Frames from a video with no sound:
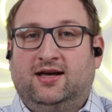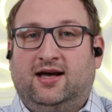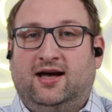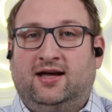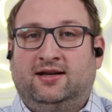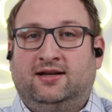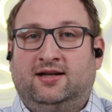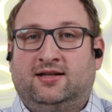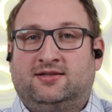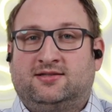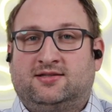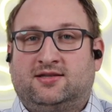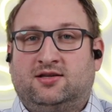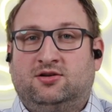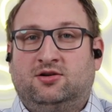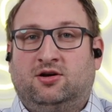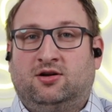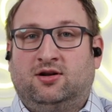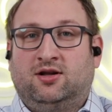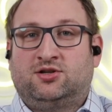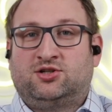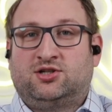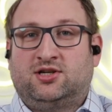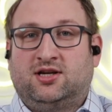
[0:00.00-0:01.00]
and that's the
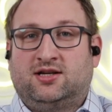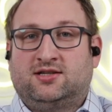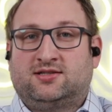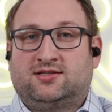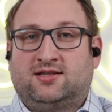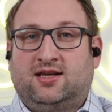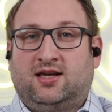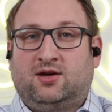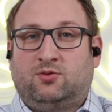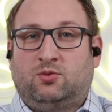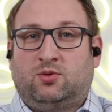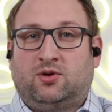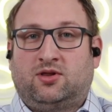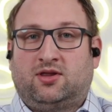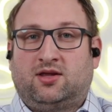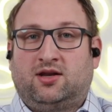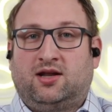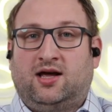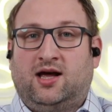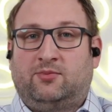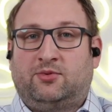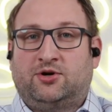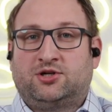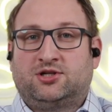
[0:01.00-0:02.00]
knowledge they stick with in
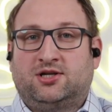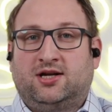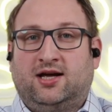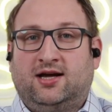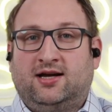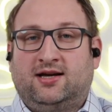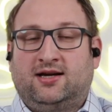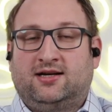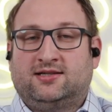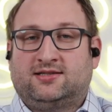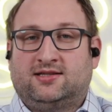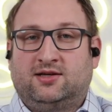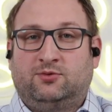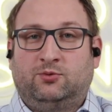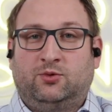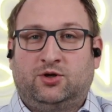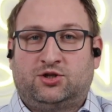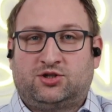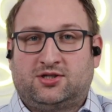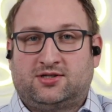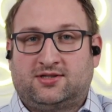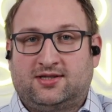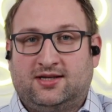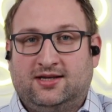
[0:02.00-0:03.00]
hyper die casting,
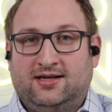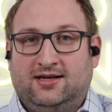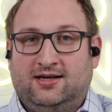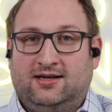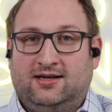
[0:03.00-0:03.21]
which is